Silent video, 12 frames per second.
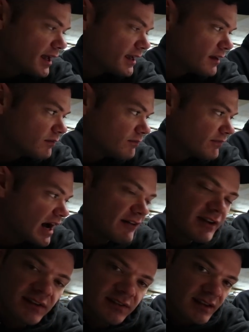a
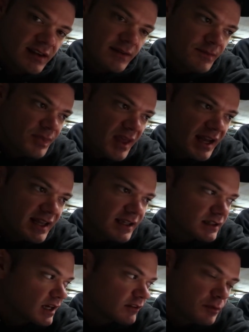5XD, and he
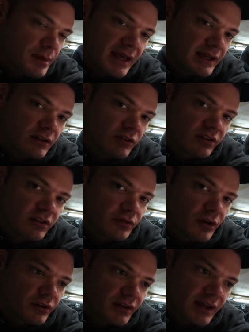can launch a Bandit just as
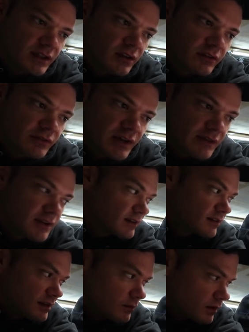far as I can launch the
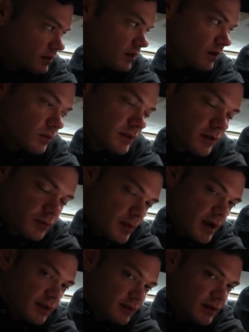5XD with with those
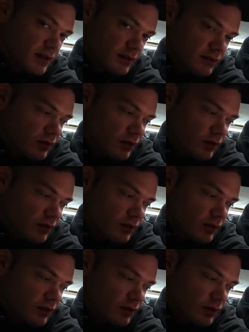bearings in it.